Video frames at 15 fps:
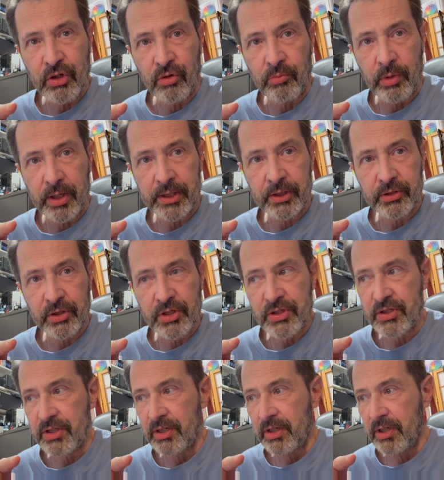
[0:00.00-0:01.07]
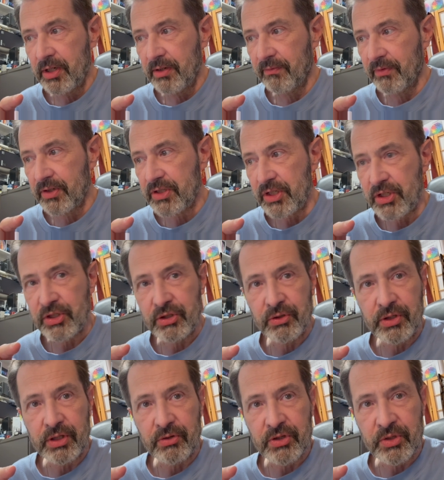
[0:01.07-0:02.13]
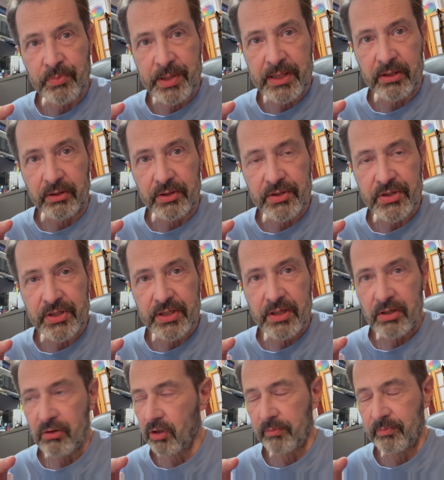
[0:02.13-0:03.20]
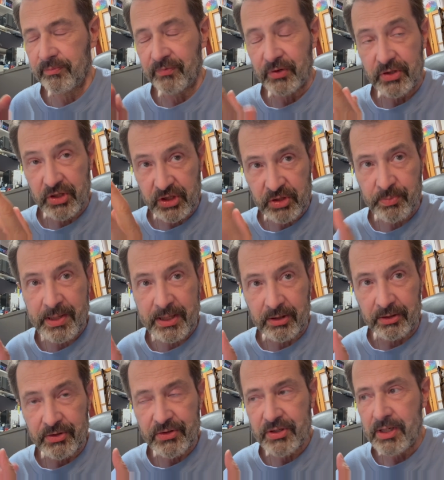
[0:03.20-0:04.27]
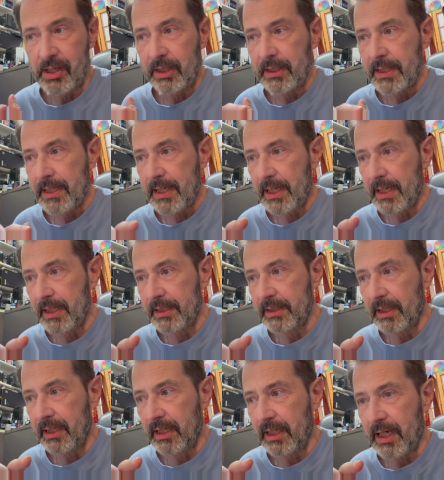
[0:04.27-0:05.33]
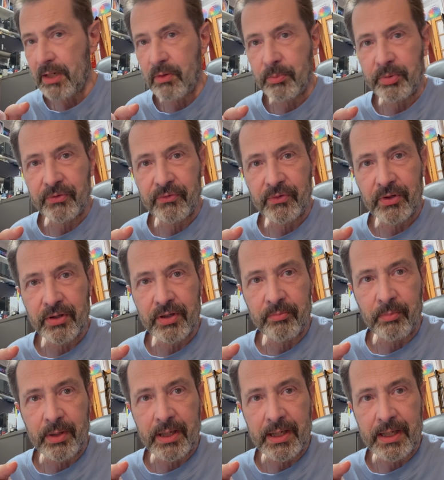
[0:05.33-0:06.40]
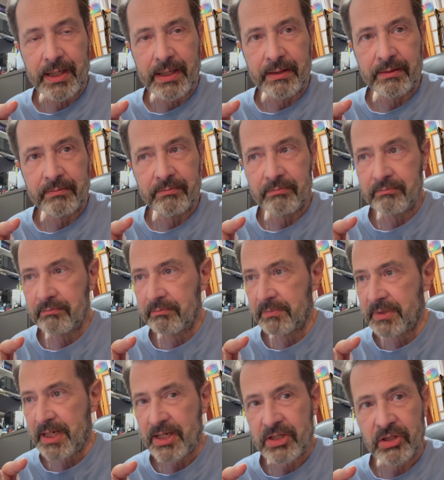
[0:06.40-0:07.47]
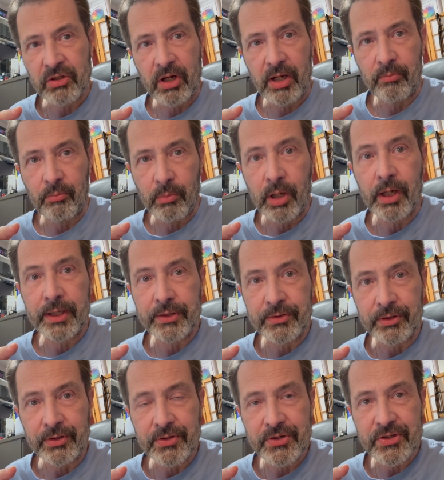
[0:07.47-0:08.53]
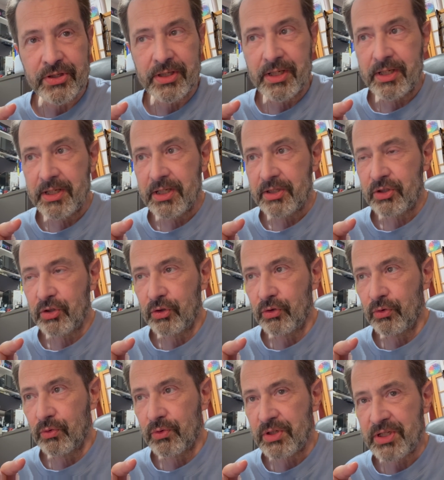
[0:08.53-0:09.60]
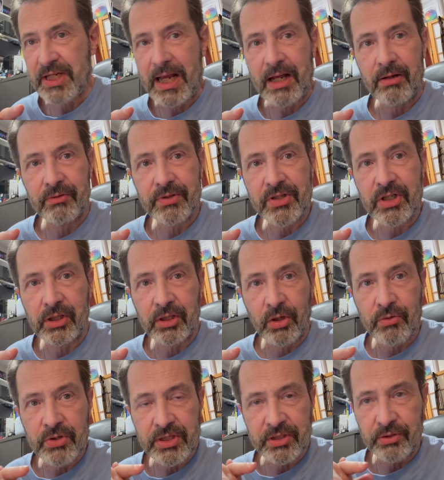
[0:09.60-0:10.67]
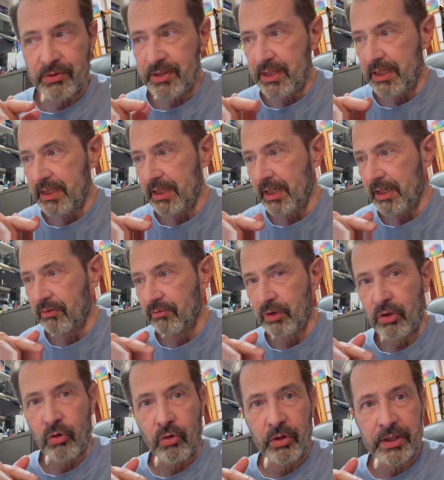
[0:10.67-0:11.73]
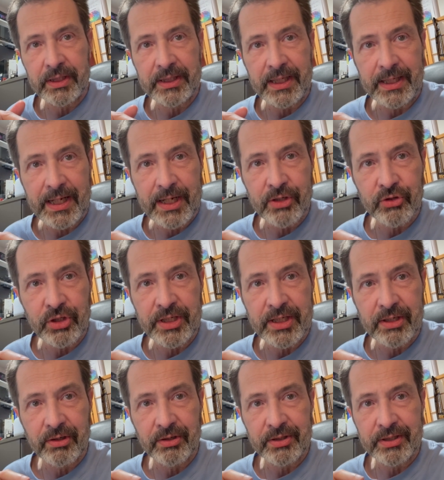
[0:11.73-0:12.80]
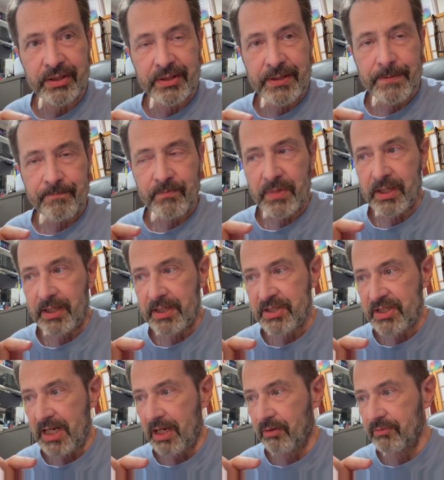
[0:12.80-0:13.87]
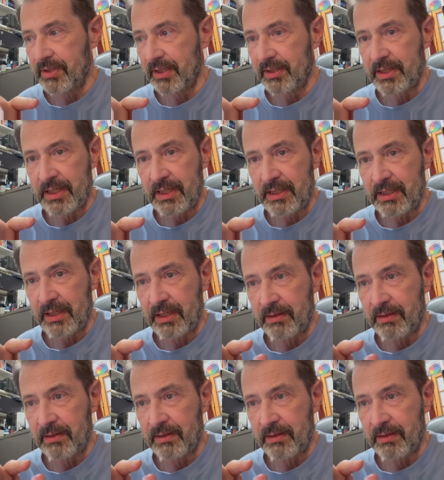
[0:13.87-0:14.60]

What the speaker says: monitors versus studio speakers, or versus speakers. And I would prefer my desktop monitors to sound as close to the recorded and engineered sound that the